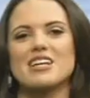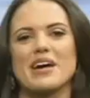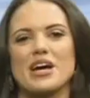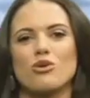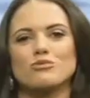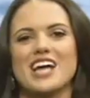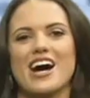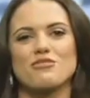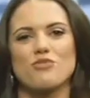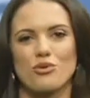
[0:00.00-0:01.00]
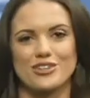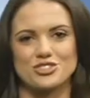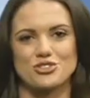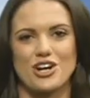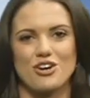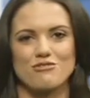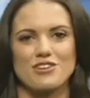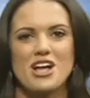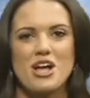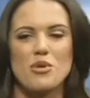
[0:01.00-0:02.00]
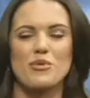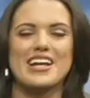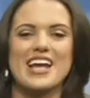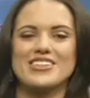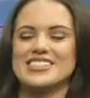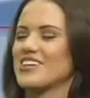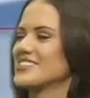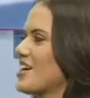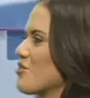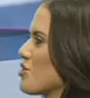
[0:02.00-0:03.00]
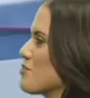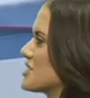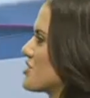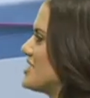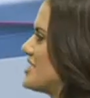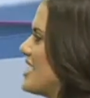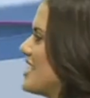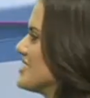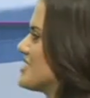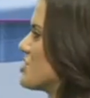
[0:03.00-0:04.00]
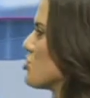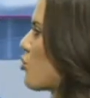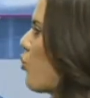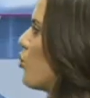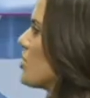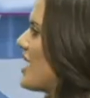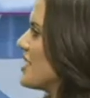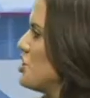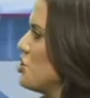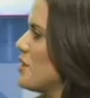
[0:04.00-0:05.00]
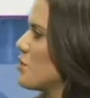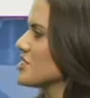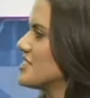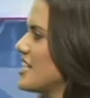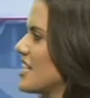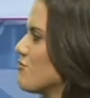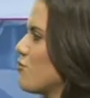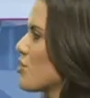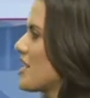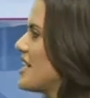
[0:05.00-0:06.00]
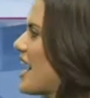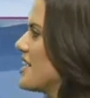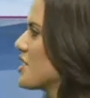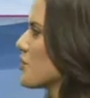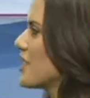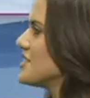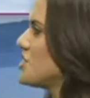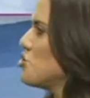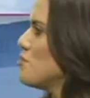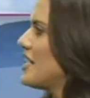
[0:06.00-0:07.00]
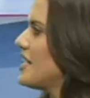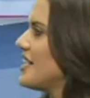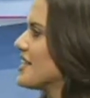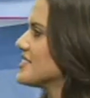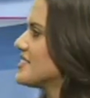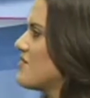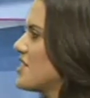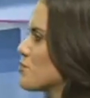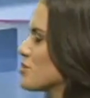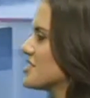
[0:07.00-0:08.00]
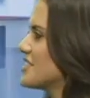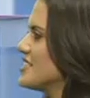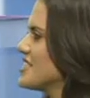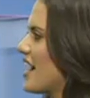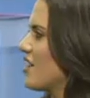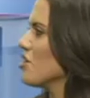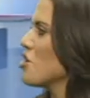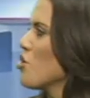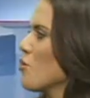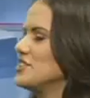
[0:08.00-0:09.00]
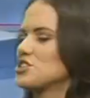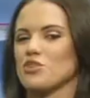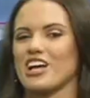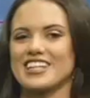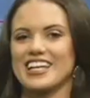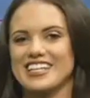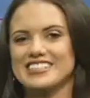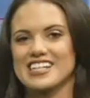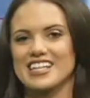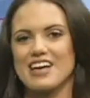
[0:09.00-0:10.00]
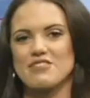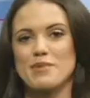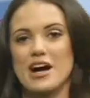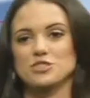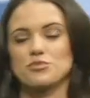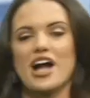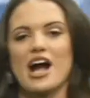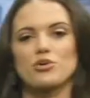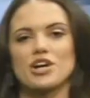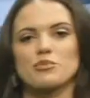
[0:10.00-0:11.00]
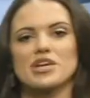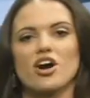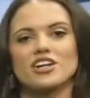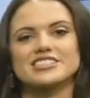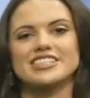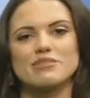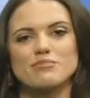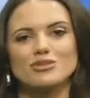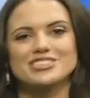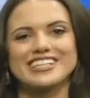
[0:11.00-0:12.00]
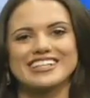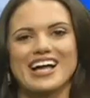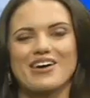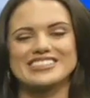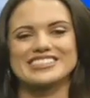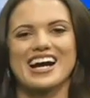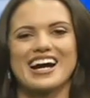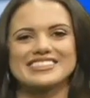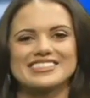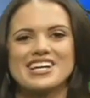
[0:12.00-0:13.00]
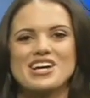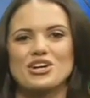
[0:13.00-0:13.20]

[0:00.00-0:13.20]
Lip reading: in my hometown of Orange Grove. But right now in downtown Corpus Christi, it is still cool and humid. We're sitting at 49 degrees, humidity in the 70th percentile. Winds are blowing out of the east at 11 miles per hour, and we are seeing mostly cloudy skies